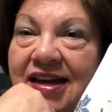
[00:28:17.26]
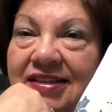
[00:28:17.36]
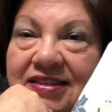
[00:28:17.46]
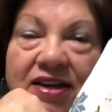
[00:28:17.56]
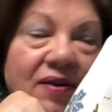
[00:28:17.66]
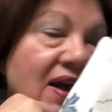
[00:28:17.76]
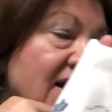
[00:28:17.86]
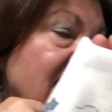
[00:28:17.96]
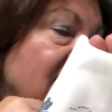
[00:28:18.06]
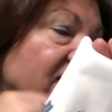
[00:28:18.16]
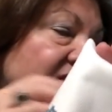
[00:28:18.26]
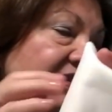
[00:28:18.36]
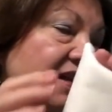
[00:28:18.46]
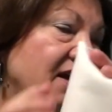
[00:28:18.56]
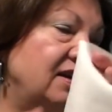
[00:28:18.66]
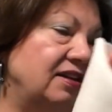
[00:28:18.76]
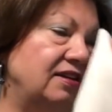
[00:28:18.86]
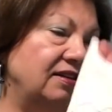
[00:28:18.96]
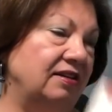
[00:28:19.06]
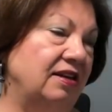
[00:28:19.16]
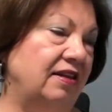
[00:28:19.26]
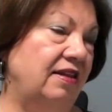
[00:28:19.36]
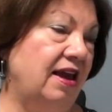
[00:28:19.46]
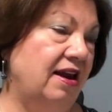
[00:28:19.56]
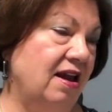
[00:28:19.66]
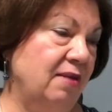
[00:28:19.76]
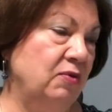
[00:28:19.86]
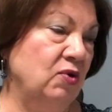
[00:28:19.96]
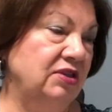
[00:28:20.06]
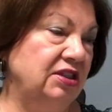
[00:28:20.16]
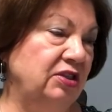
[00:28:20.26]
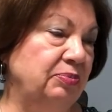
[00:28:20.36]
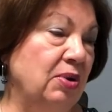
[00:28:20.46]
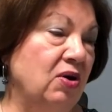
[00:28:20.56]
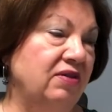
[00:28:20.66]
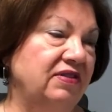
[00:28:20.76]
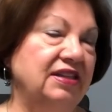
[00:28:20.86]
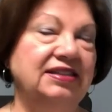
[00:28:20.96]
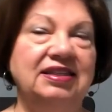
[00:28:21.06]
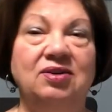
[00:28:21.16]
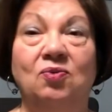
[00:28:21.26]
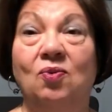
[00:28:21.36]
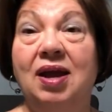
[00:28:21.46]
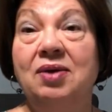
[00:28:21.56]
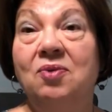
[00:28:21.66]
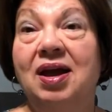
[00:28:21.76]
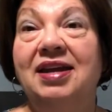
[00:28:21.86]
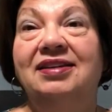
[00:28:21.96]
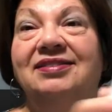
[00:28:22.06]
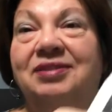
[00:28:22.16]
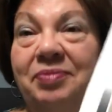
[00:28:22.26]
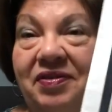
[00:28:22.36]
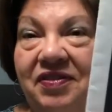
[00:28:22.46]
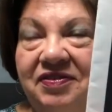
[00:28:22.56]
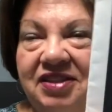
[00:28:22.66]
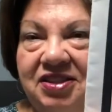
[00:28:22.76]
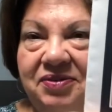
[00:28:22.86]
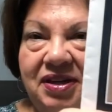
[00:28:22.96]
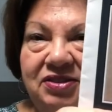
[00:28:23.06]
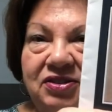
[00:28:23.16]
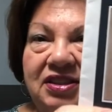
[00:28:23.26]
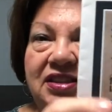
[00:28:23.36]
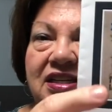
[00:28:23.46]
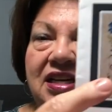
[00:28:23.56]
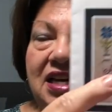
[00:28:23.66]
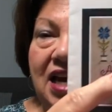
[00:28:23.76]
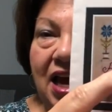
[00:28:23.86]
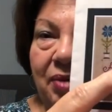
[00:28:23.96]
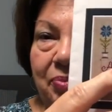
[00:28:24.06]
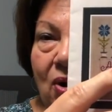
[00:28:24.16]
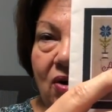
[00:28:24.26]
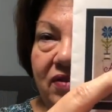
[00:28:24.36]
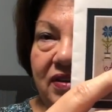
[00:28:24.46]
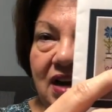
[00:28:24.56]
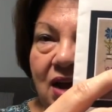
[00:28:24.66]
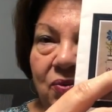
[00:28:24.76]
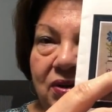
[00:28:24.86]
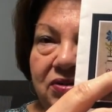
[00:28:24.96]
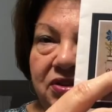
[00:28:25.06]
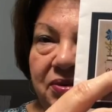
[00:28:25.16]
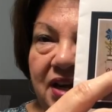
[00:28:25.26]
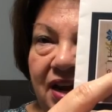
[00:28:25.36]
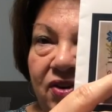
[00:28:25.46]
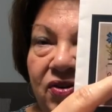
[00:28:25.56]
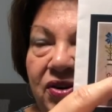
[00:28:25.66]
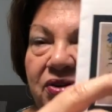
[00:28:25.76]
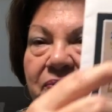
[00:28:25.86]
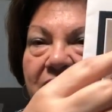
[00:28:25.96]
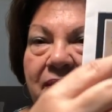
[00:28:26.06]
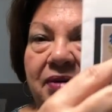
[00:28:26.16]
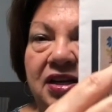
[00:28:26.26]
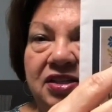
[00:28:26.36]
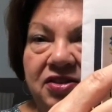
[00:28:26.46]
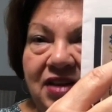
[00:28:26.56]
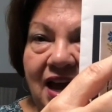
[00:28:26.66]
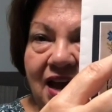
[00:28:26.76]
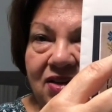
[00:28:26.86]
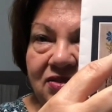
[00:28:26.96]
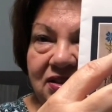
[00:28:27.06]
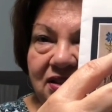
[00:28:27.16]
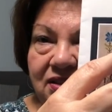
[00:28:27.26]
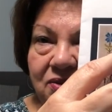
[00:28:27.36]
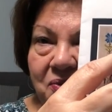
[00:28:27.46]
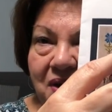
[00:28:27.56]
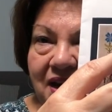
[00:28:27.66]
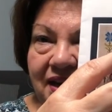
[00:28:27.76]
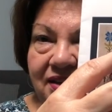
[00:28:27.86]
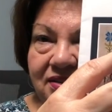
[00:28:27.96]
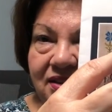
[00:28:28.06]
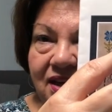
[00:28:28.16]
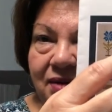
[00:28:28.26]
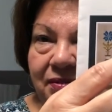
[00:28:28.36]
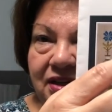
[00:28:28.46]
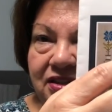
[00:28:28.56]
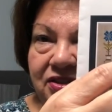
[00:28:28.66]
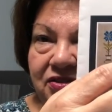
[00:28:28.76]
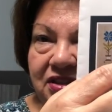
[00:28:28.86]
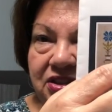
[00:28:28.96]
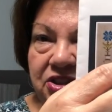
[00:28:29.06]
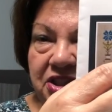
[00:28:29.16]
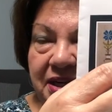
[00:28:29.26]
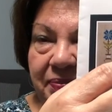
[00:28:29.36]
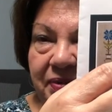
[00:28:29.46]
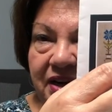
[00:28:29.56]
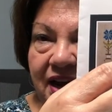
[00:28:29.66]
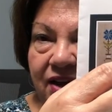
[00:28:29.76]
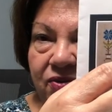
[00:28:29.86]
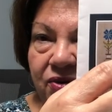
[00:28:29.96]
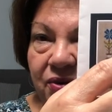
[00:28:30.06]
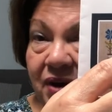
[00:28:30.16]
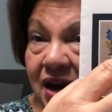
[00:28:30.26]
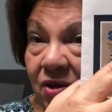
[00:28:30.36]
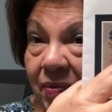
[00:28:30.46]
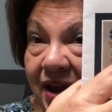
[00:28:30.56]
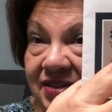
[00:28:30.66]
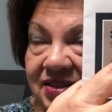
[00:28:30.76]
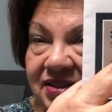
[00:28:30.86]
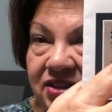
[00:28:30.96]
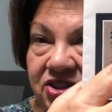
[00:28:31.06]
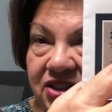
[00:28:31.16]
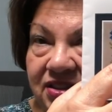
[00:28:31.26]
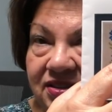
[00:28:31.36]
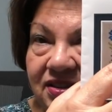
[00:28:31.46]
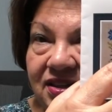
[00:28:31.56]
And so I have decided that I'm going to do part of this in white, the B5200. And part of it, I will do an ecru, but I'm gonna do the house in the white, and I'm gonna do this sheep in ecru, and I'll backstitch it